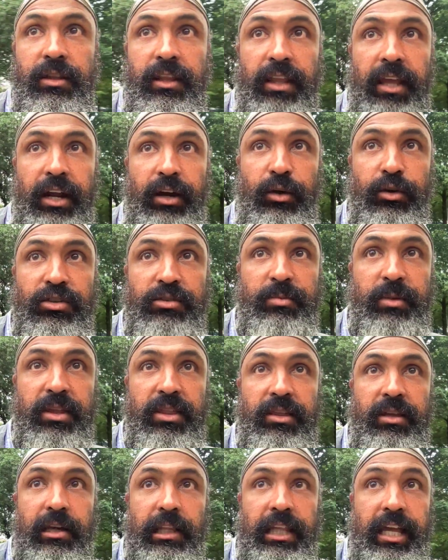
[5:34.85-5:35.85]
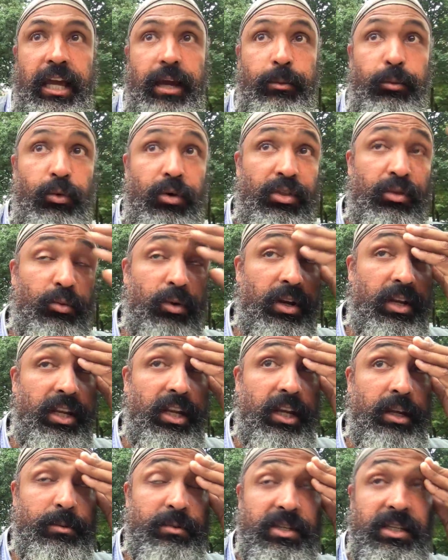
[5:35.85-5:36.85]
the Aerosmith collab with Run
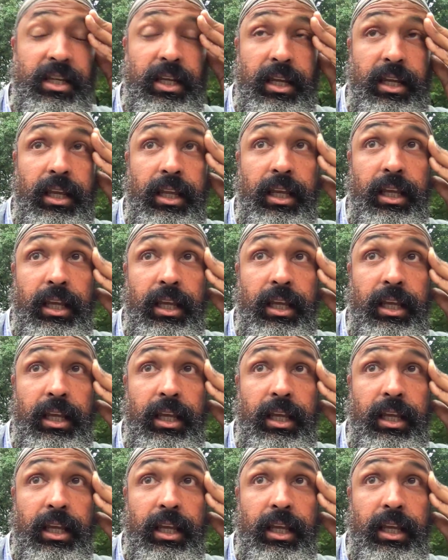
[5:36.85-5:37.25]
DMC.